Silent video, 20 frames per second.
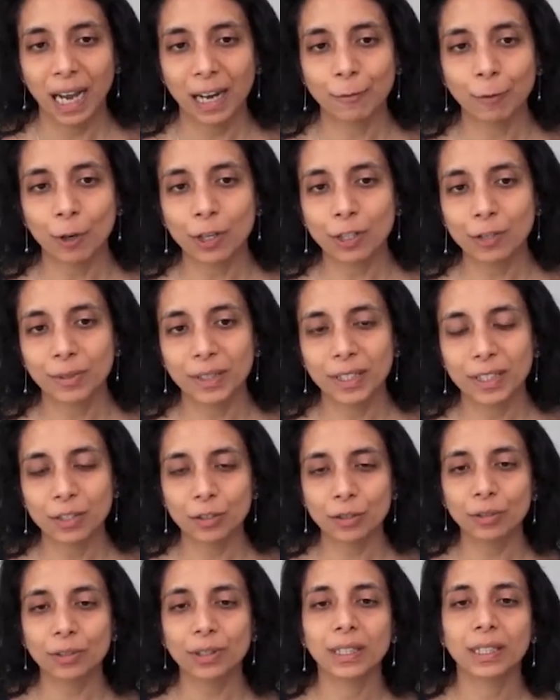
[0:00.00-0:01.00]
And what we're
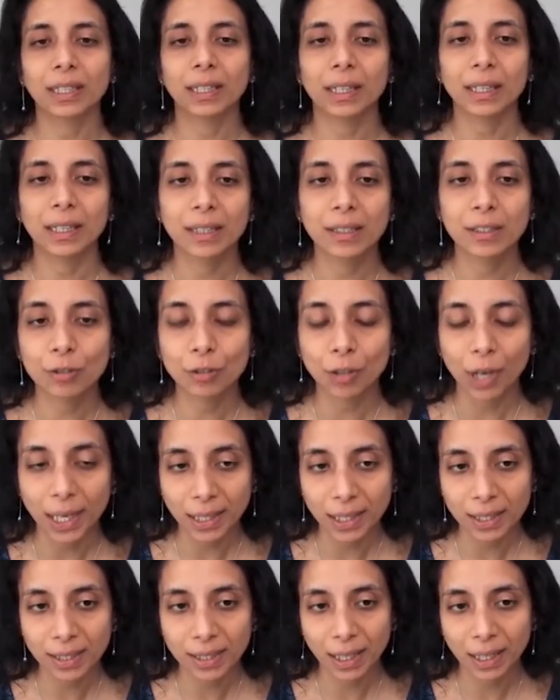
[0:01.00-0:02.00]
doing is to
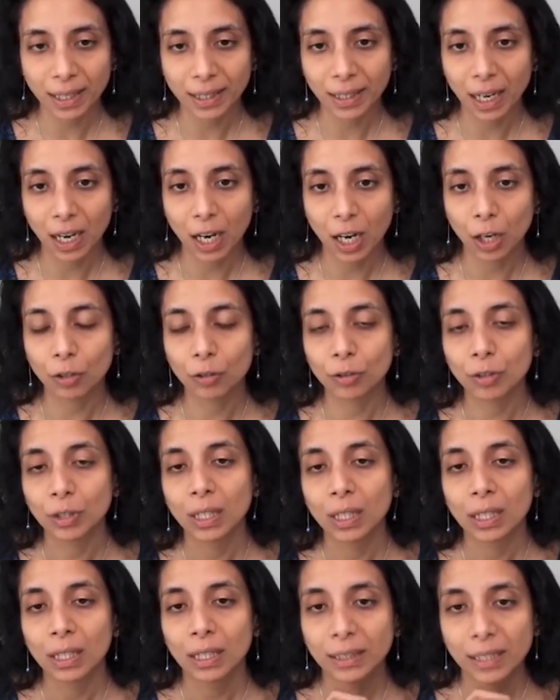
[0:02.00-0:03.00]
understand how